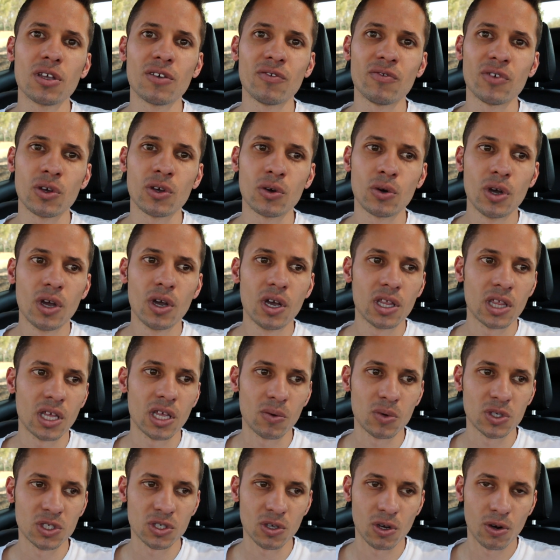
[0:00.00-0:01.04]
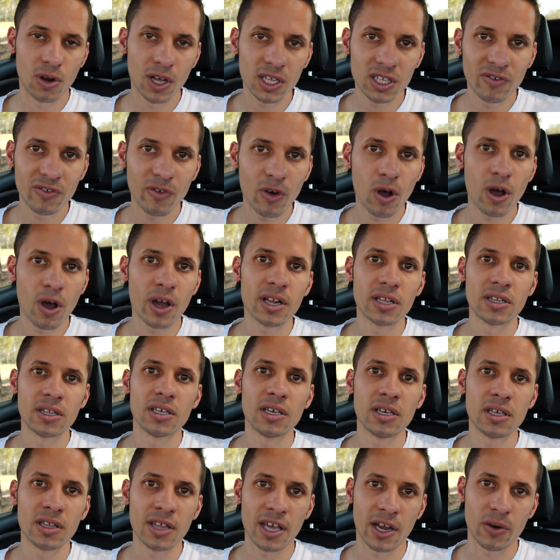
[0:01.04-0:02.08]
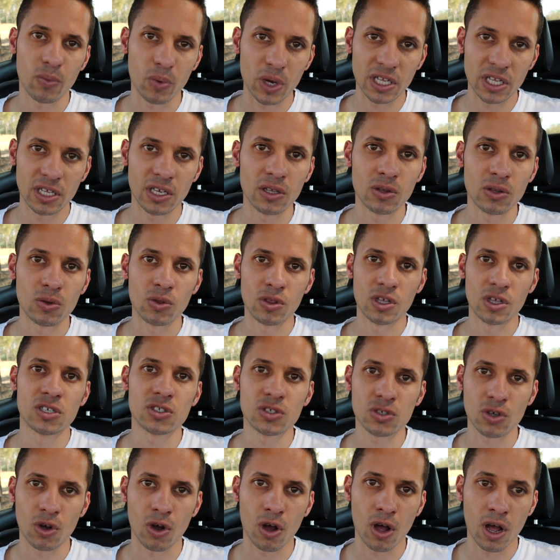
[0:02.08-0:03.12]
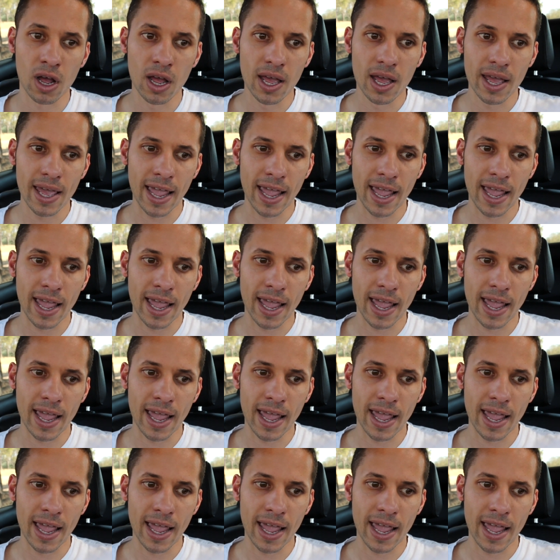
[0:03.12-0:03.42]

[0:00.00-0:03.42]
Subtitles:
of view, there was a lot of R&D that went into this car,